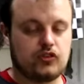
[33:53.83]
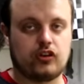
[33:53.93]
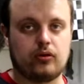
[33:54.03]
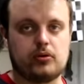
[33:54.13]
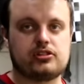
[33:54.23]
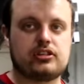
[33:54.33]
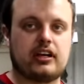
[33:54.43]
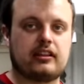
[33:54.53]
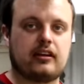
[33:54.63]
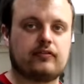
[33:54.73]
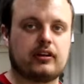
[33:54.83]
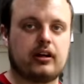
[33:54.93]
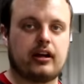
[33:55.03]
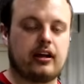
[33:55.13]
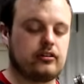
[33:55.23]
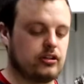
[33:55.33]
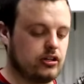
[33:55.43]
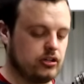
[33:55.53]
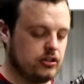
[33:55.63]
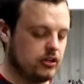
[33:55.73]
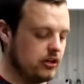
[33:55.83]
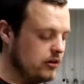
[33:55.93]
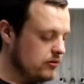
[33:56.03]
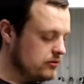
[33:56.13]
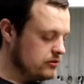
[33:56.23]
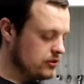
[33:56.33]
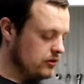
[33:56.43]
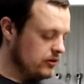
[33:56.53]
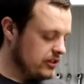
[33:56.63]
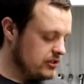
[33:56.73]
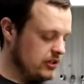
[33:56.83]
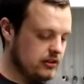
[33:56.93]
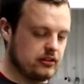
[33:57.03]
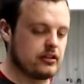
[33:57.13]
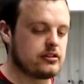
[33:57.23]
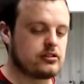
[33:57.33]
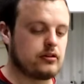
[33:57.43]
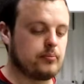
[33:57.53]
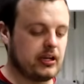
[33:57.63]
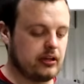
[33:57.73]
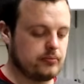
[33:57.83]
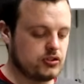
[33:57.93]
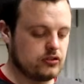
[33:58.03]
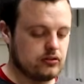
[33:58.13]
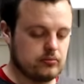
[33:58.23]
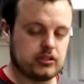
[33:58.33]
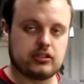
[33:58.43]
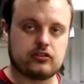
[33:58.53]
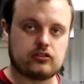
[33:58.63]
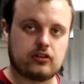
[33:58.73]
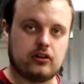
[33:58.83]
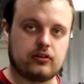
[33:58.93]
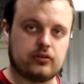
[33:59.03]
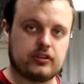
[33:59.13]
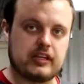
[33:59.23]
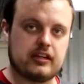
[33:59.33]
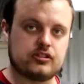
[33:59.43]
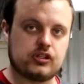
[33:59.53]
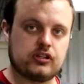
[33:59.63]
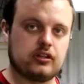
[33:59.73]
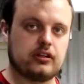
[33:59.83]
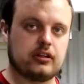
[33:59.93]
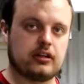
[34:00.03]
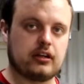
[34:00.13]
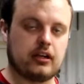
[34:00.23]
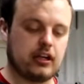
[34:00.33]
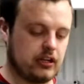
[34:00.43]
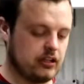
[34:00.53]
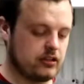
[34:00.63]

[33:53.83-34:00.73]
So once you got that figured out, you're good to go. So let's get this pickup tube installed on the engine and